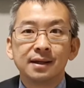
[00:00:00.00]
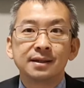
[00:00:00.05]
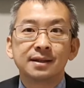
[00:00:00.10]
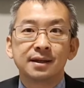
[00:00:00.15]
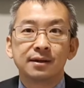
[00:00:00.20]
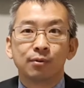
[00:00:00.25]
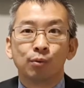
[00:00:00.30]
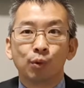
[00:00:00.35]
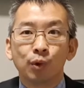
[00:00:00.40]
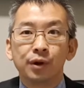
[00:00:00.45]

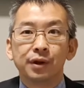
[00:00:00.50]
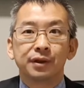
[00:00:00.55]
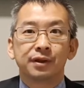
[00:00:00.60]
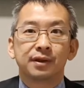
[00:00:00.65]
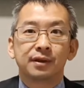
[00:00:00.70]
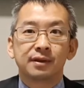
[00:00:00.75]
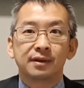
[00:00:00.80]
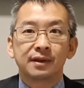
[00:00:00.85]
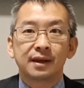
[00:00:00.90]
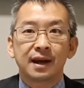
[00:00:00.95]
Is it
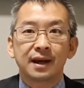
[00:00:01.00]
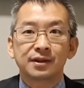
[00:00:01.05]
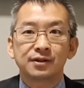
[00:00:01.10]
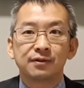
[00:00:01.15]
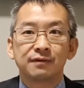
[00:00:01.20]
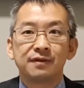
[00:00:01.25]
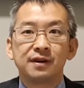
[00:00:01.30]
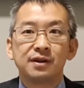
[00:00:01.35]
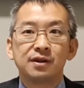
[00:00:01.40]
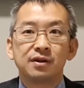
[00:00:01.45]
worth that
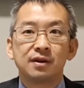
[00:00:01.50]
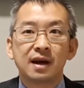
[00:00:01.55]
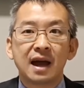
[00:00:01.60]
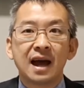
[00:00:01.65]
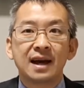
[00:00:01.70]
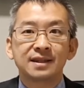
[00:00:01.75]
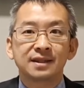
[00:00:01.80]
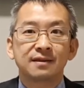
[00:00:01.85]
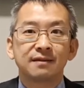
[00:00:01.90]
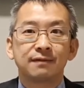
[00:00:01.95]
extra fee you're
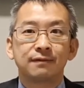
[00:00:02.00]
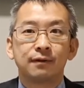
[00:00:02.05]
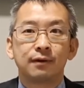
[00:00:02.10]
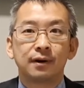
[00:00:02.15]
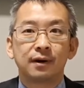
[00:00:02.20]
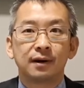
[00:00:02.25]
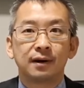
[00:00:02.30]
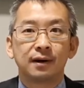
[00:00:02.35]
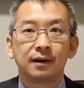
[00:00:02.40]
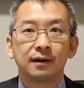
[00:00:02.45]
asking
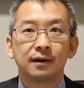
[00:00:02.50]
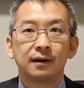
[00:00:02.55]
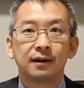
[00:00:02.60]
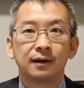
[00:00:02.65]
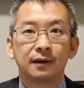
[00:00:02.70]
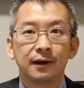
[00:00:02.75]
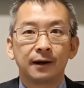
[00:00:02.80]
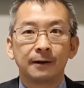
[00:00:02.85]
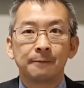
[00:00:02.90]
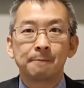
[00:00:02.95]
for?
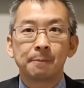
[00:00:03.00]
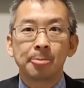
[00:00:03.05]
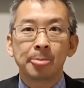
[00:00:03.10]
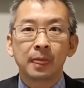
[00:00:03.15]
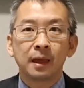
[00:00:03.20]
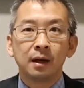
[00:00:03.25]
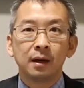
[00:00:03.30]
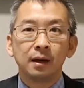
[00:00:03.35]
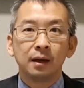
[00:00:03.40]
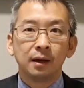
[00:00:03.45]
Right?
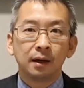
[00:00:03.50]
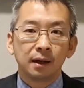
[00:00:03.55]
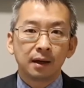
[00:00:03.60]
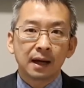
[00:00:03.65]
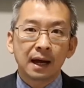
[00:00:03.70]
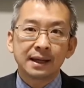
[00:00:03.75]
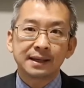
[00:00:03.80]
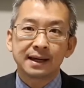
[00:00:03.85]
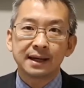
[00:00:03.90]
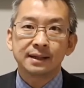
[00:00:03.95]

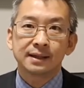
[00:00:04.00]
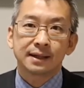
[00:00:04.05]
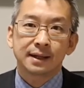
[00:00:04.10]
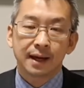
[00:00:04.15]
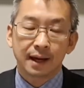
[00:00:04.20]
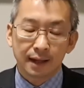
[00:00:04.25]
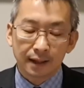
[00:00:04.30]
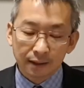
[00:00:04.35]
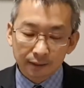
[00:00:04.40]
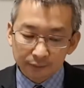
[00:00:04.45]
At the end of the
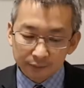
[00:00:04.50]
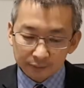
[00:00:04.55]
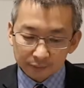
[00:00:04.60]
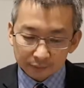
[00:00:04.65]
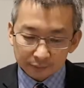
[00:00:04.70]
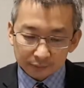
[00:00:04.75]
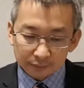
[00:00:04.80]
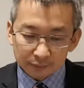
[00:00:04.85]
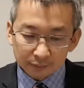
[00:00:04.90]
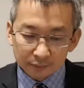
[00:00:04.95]
day,
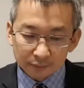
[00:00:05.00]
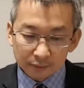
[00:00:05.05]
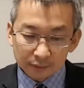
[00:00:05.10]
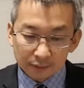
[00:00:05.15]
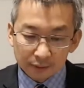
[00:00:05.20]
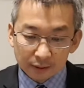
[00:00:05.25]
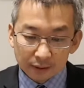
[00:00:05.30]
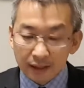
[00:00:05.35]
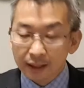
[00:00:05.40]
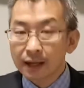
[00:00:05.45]

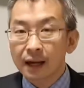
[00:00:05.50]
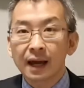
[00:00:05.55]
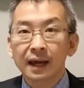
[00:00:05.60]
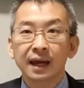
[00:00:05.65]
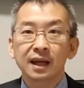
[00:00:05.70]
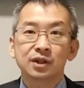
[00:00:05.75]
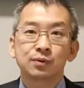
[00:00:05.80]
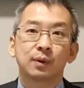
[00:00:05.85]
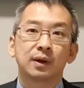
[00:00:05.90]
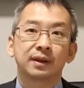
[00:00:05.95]
the
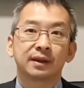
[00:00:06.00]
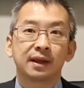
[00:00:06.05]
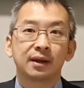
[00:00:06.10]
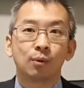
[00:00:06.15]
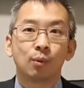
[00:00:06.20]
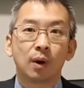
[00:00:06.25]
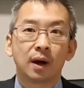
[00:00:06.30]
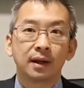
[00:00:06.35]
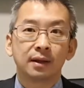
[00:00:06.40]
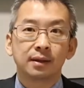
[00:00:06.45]
client gets what
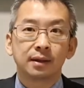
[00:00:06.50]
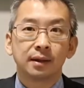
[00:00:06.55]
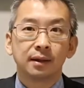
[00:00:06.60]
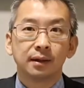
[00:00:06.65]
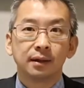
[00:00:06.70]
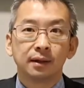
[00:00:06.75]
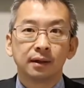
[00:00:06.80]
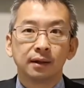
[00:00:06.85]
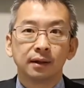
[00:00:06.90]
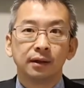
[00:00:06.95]
they want.
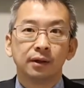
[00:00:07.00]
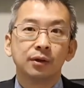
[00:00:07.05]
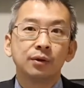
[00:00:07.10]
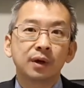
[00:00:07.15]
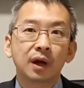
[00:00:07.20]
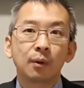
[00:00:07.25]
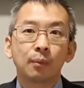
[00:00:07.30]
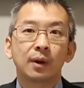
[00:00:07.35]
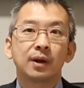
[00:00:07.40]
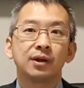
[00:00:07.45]

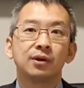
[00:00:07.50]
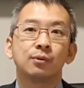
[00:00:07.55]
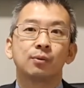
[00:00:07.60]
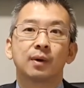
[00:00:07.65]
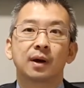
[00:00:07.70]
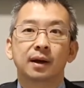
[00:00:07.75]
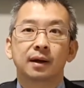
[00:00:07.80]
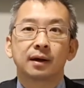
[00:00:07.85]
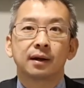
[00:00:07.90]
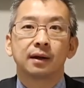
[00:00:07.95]
You get what you
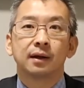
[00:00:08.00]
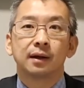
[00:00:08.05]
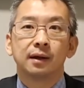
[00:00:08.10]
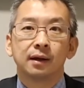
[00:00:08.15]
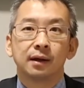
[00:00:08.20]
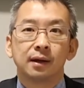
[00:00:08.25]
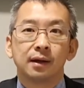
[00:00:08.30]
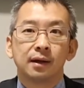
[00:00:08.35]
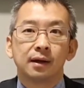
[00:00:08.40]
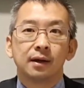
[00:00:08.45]
want.
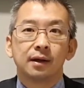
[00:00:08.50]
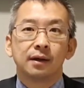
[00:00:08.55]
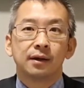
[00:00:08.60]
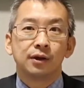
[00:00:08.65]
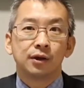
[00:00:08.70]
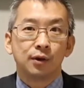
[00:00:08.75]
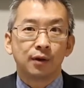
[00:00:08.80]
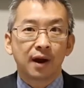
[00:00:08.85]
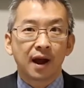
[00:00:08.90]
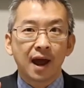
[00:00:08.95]

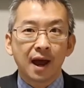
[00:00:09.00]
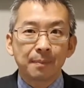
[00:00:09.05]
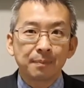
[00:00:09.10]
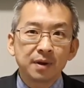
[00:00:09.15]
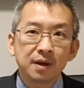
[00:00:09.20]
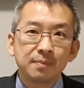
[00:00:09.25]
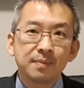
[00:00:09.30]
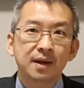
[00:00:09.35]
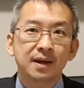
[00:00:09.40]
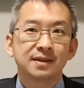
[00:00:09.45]
You're
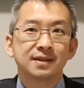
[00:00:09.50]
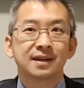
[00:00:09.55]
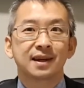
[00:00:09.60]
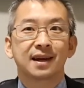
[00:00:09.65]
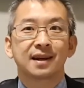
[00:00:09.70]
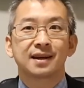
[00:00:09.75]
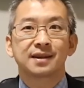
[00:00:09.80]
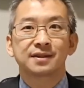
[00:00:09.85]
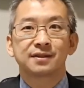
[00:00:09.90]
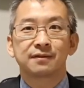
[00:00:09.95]
happy because you
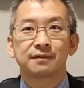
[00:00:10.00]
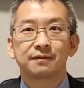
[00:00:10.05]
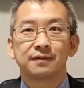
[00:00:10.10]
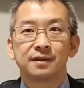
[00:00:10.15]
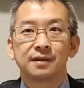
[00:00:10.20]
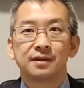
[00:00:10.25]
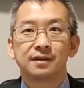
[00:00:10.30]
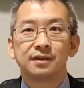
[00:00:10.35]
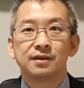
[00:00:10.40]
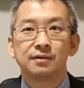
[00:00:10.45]
get extra
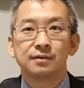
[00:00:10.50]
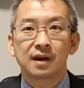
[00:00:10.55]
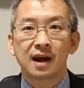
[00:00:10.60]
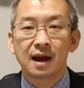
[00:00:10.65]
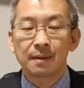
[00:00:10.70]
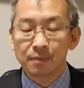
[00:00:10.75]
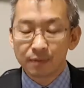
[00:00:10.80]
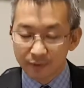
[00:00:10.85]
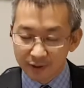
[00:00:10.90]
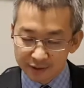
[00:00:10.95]
fee. You're
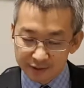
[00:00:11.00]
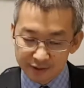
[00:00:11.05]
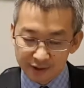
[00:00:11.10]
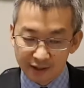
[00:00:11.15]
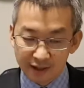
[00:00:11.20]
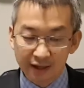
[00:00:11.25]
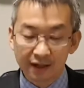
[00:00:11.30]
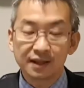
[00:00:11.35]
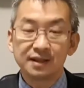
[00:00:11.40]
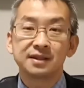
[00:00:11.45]
happy because
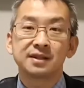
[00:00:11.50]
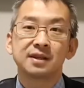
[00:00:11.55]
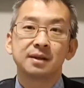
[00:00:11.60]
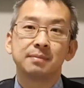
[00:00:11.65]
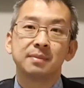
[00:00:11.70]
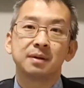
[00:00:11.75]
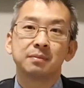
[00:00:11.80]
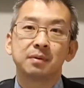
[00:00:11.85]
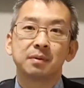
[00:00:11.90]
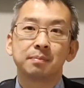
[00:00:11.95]
you get at least
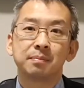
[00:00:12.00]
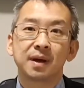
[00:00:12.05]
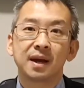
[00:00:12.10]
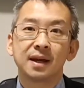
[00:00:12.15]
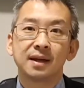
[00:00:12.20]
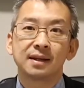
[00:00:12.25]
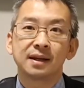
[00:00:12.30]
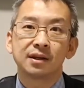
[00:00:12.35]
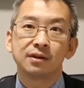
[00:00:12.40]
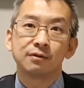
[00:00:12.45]
your minimum
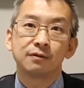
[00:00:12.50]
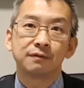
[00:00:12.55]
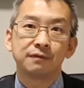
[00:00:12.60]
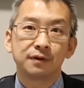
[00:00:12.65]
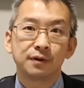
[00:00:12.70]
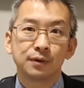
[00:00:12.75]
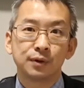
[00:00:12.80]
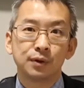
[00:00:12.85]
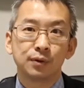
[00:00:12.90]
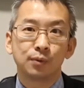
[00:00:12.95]
pay that you
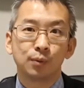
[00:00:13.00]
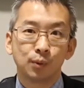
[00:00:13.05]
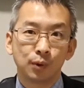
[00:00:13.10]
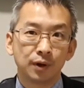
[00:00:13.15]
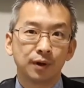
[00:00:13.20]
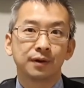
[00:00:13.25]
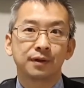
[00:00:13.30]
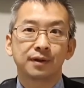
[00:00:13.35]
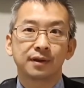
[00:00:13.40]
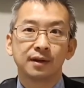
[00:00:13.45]
feel you're
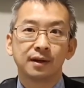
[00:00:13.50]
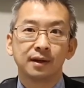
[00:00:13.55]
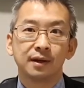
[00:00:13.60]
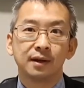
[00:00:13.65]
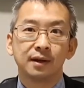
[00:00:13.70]
worth.